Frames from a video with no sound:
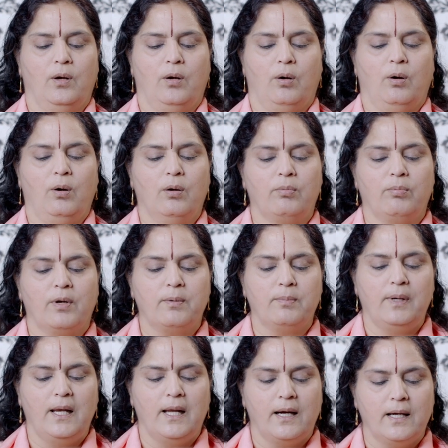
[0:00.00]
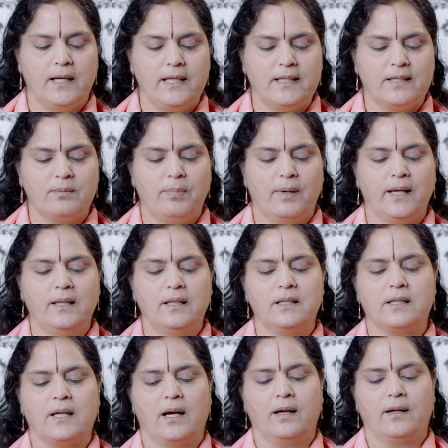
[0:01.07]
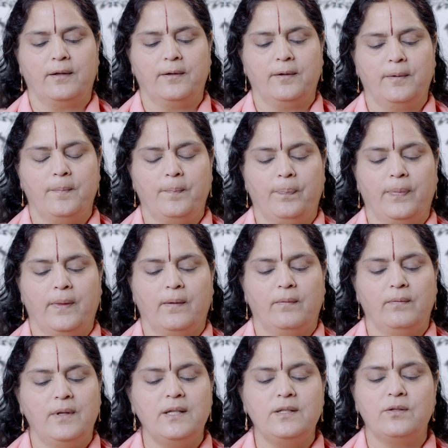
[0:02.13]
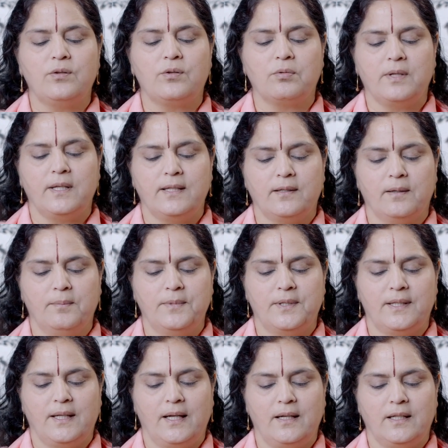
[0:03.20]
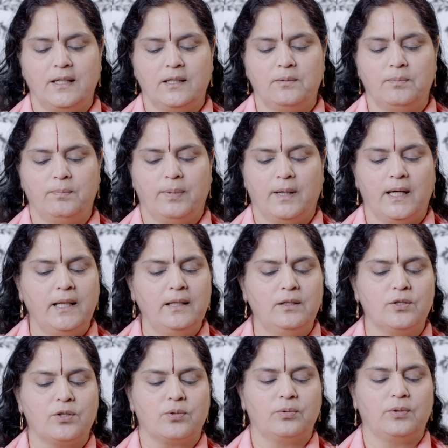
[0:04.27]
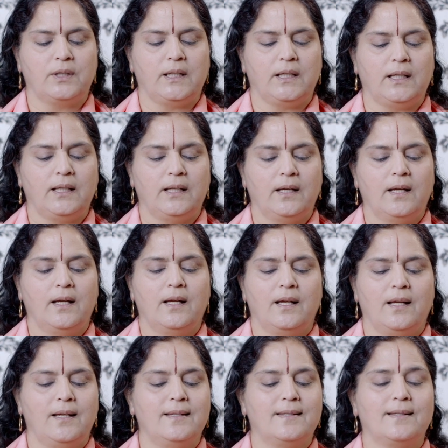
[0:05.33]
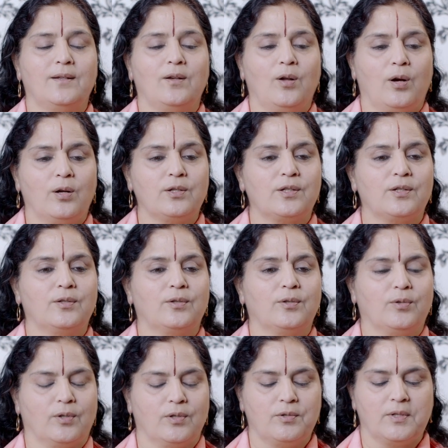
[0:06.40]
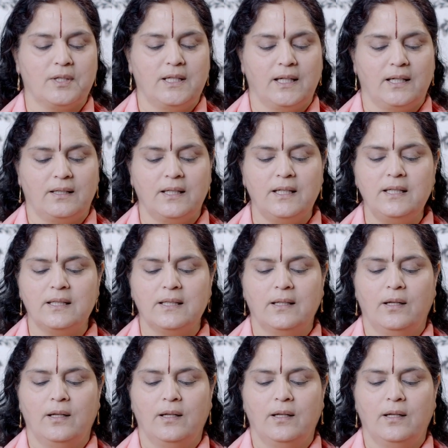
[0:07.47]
or verbalized by the tongue. This truism stated by the Shruti is not contradicted.